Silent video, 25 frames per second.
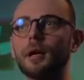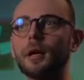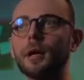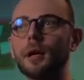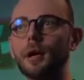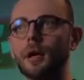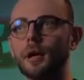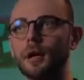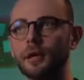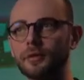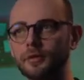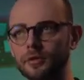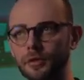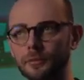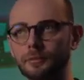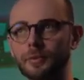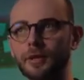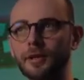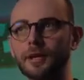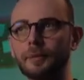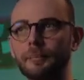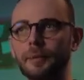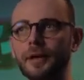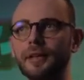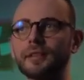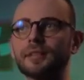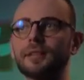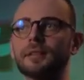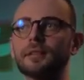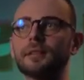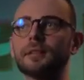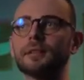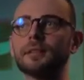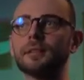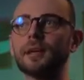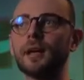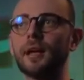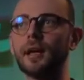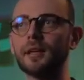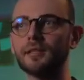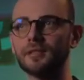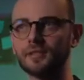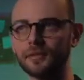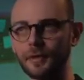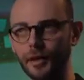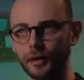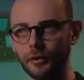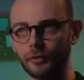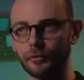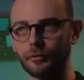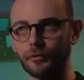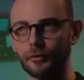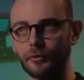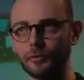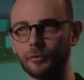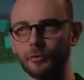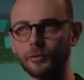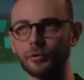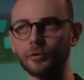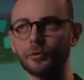thermal capacity as styrofoam,